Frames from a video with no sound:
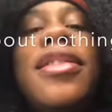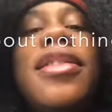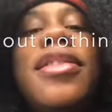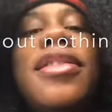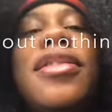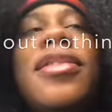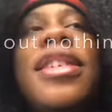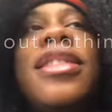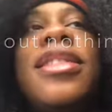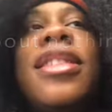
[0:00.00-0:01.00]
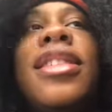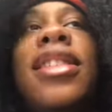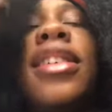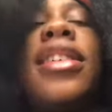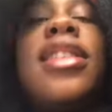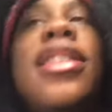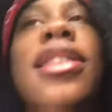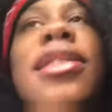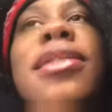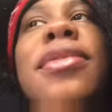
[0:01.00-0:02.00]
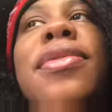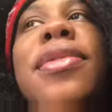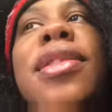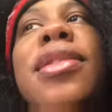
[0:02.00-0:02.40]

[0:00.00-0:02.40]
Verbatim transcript: you know? I said that if